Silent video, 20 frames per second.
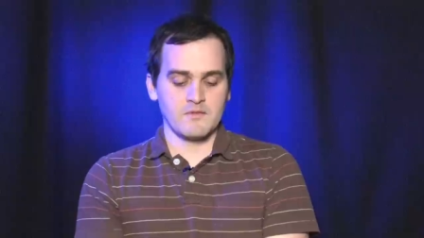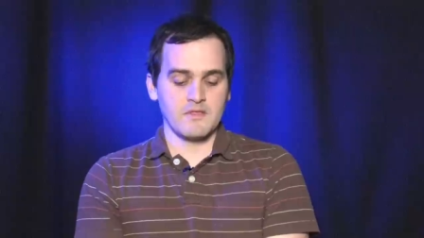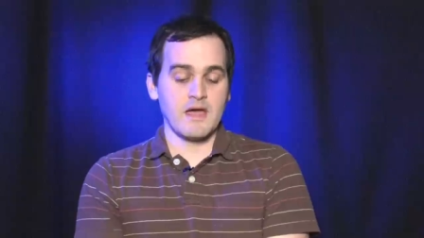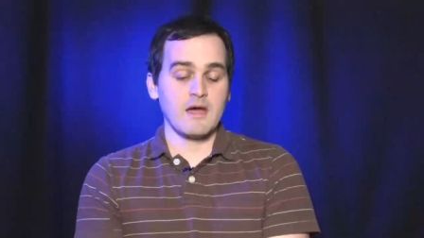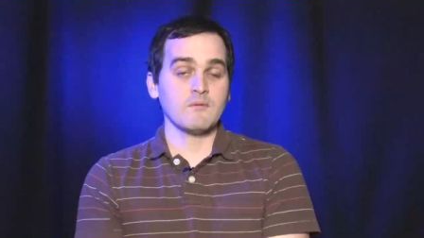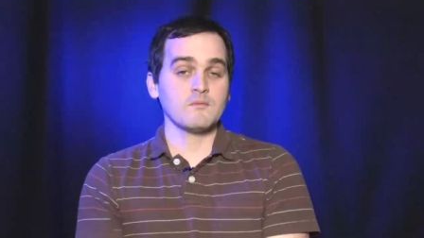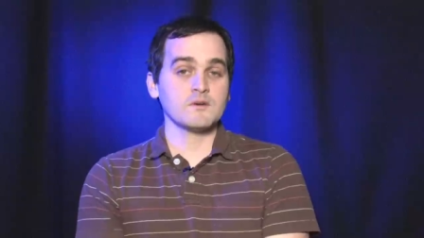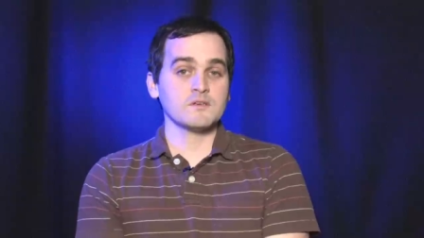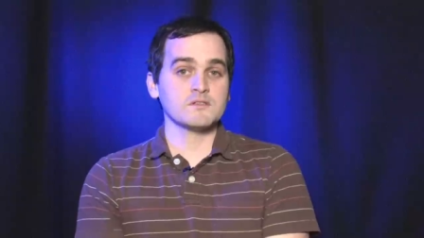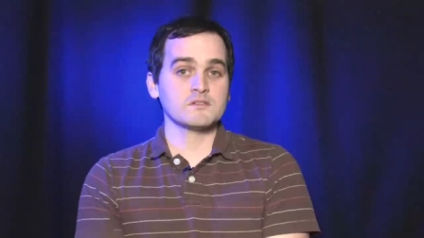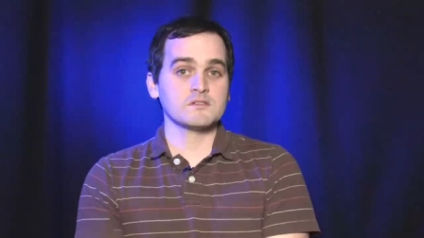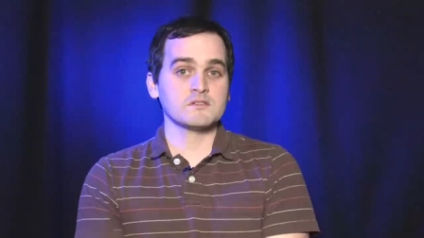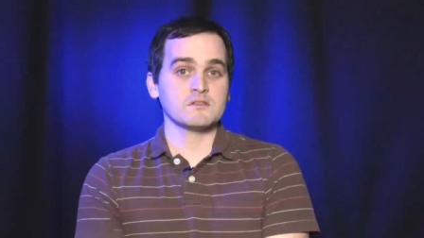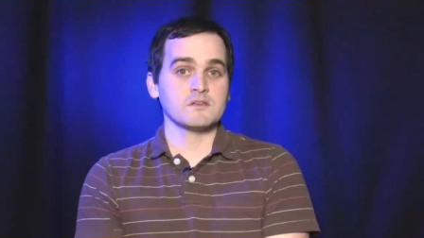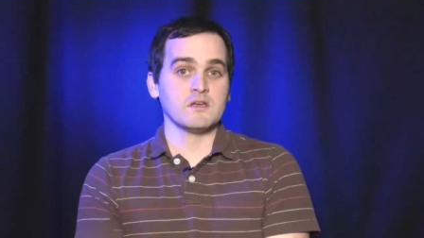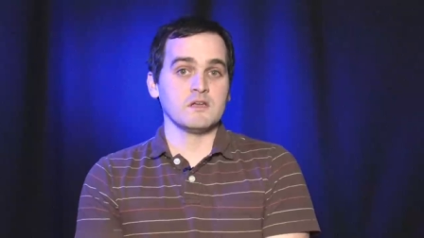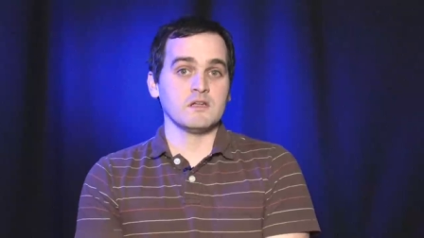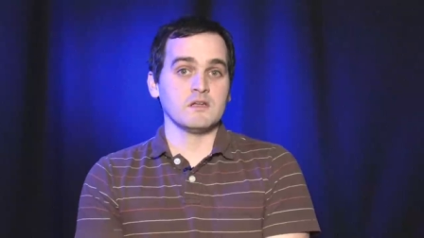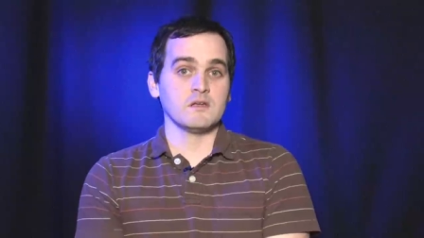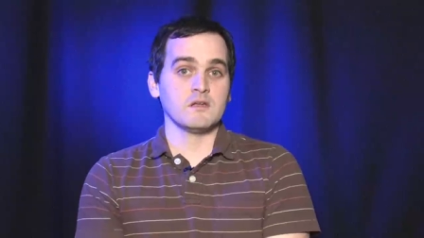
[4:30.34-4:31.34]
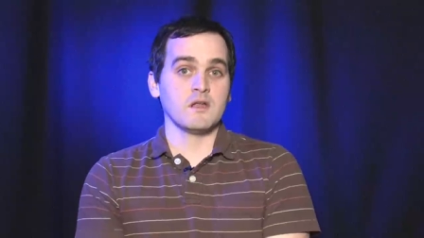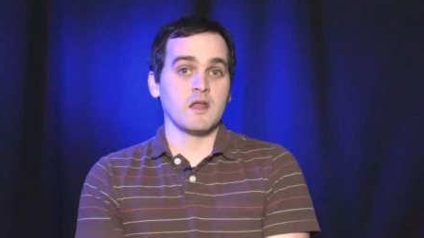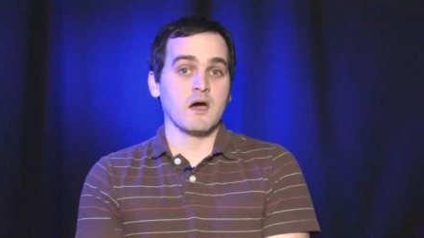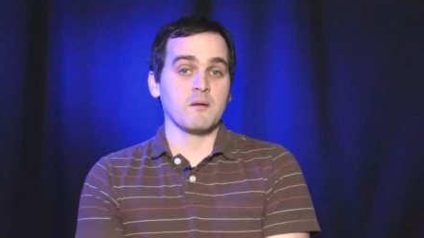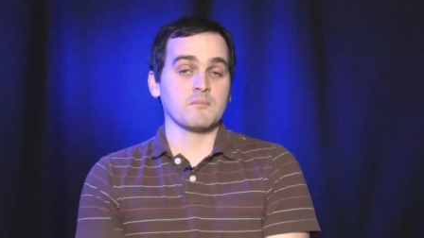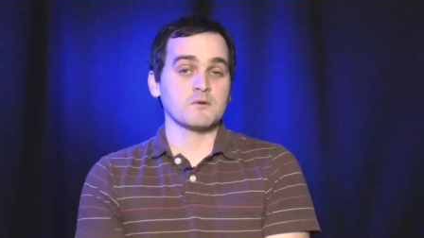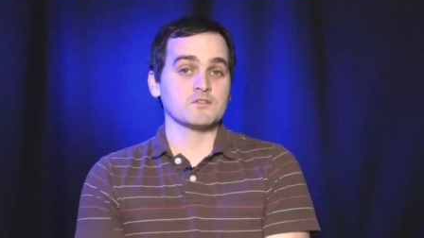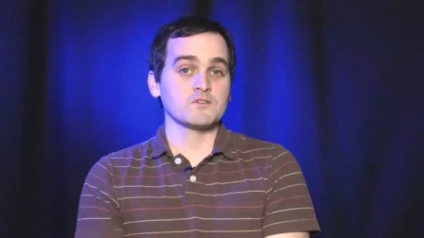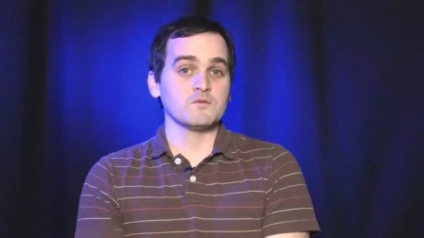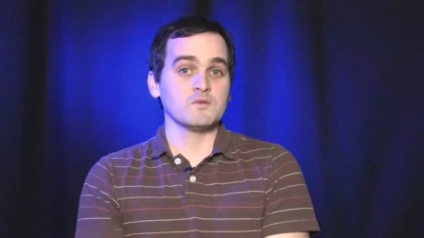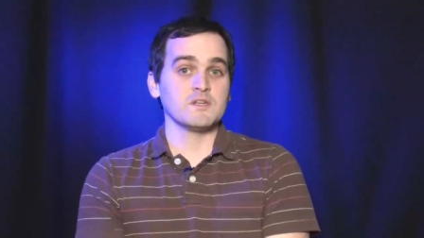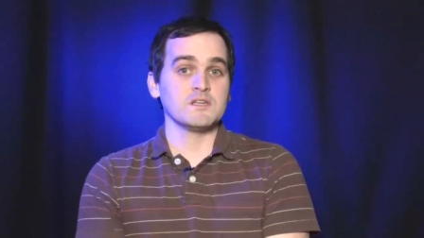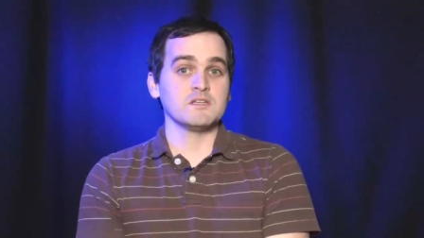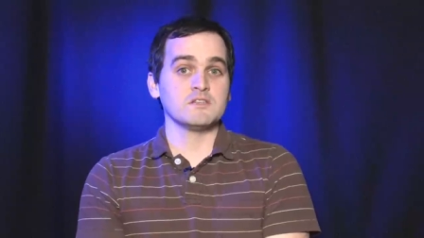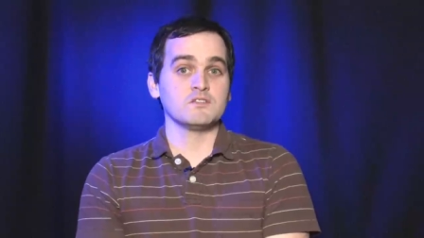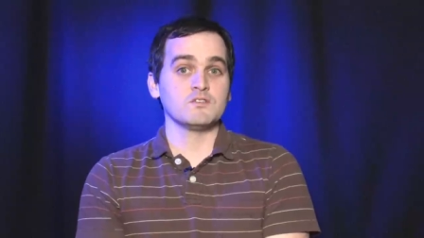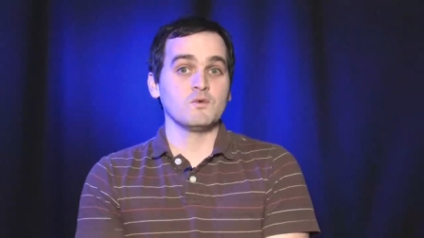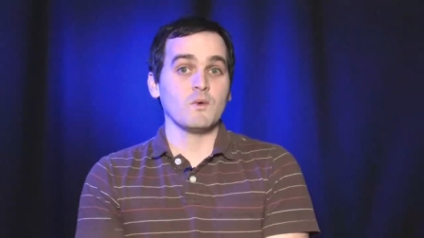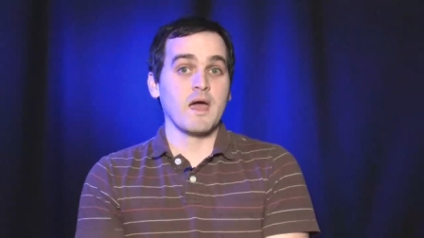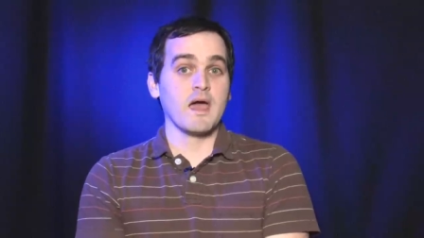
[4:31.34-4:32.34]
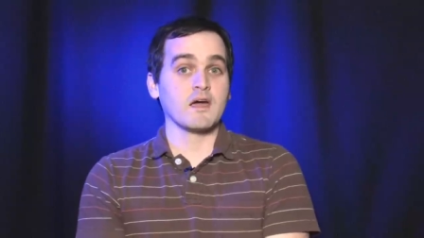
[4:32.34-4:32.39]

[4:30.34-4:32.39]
That was an opportunity to